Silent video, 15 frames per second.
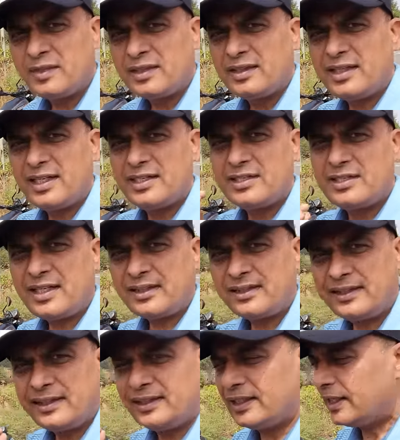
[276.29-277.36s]
There is
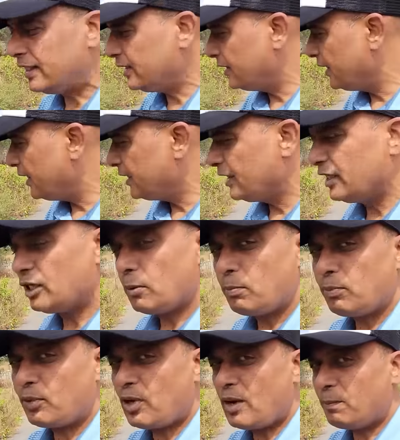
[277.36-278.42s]
nothing like taking a
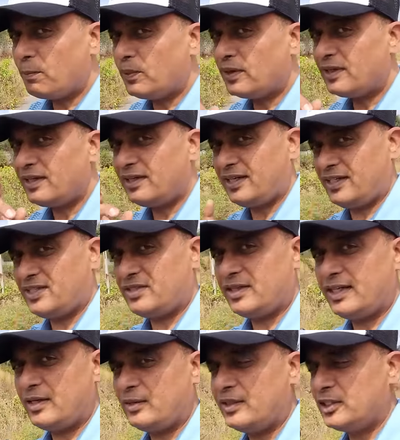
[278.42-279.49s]
proper test
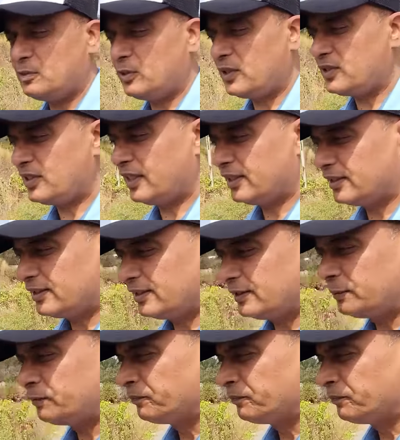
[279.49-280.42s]
ride on this motorcycle.